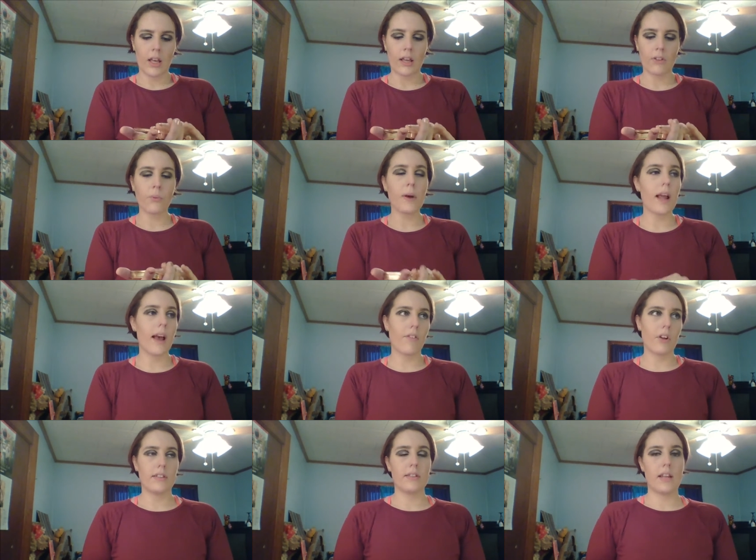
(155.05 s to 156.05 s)
It's what I have
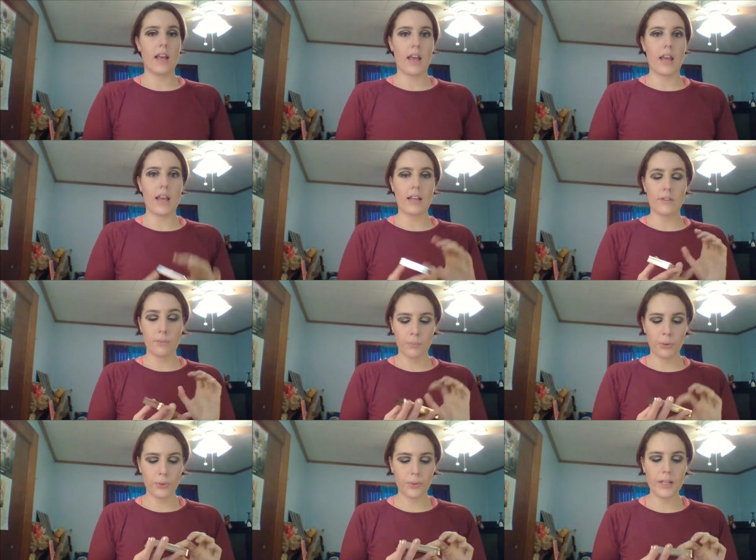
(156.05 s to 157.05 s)
on today. It's
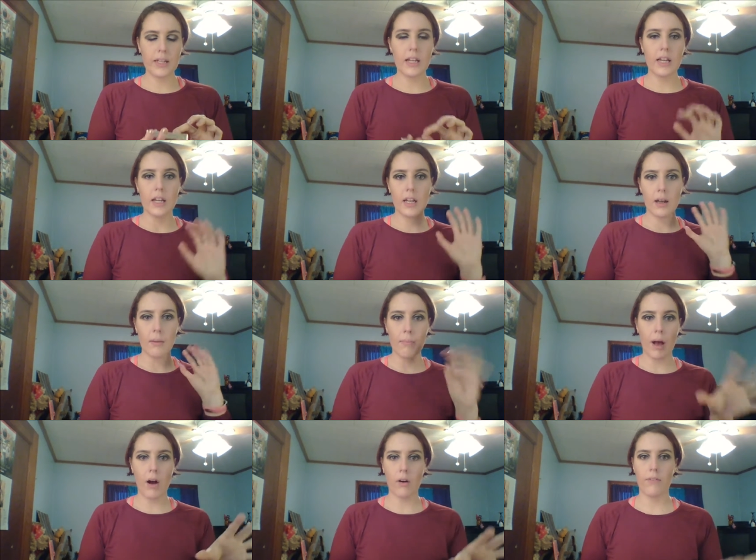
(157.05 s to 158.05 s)
pretty
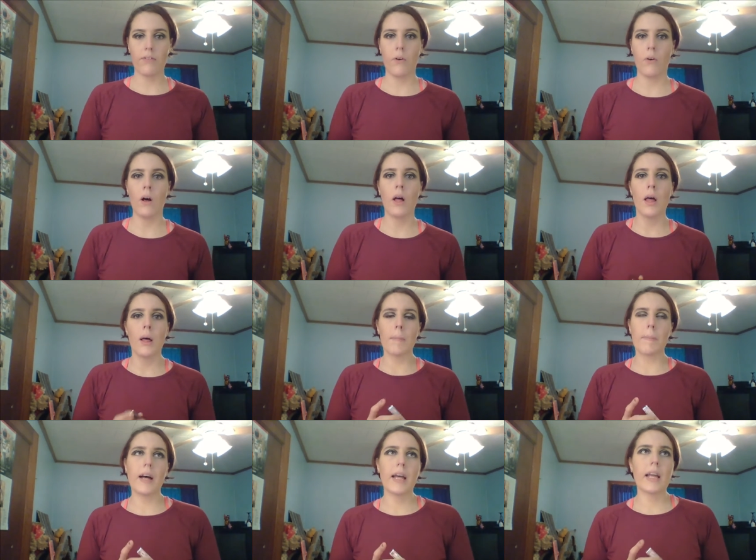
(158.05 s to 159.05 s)
powerful,
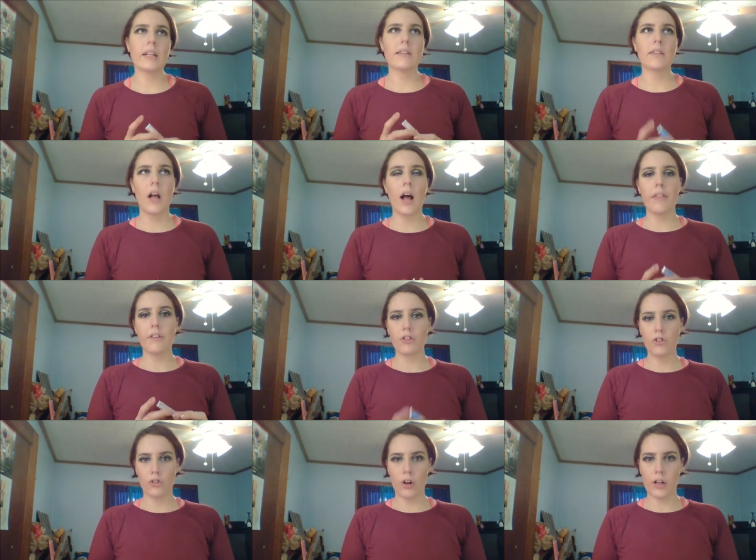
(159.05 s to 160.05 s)
but it's not the
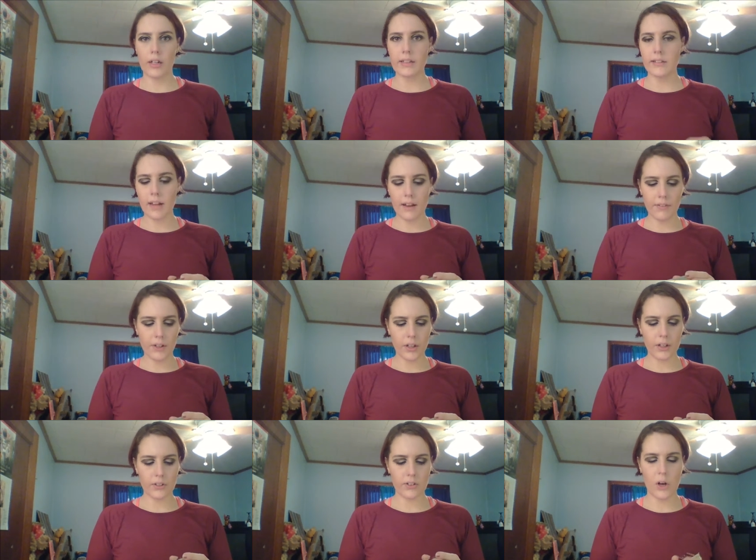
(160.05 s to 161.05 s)
strongest ever,
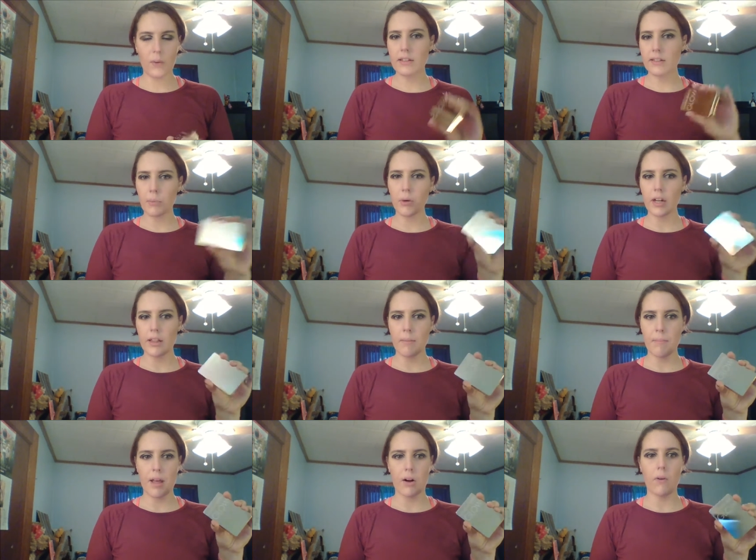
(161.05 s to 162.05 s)
so it's somewhere in the
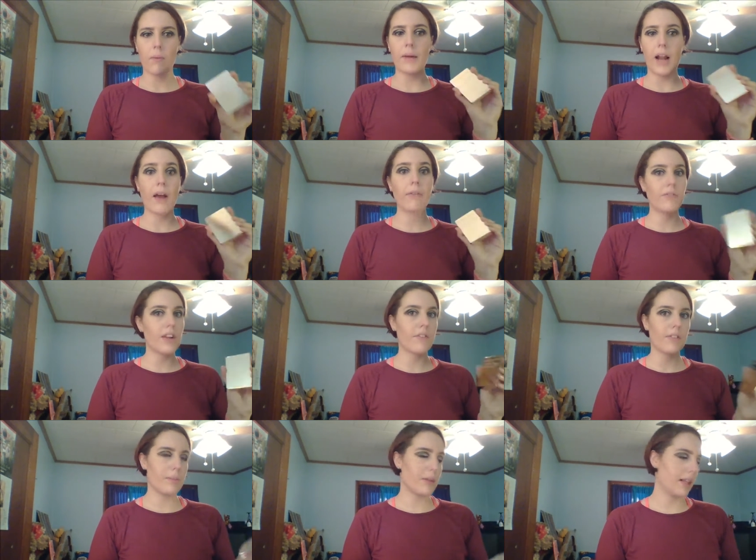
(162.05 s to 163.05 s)
middle, but I've
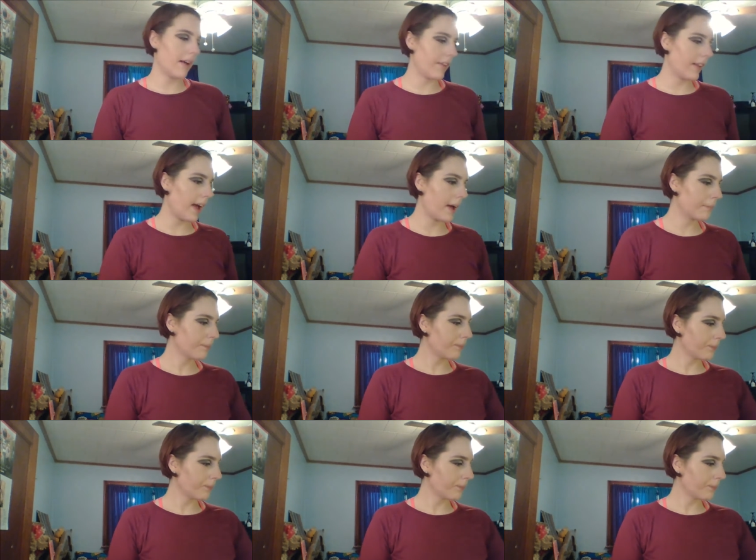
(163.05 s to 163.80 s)
definitely been loving that.